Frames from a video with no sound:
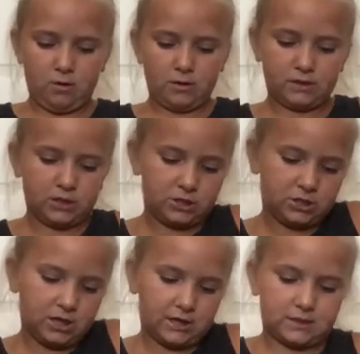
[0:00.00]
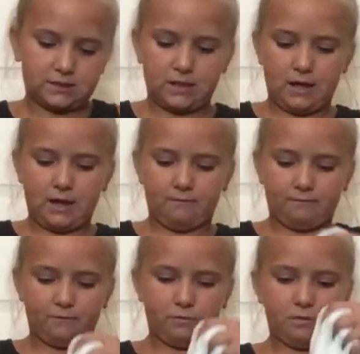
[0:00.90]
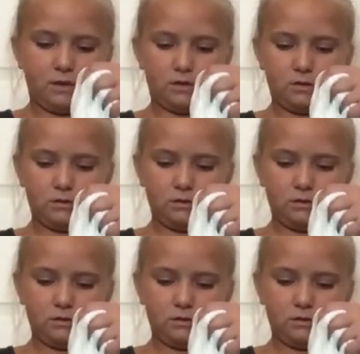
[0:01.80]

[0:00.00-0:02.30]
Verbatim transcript: Oh, this is giant slime for me.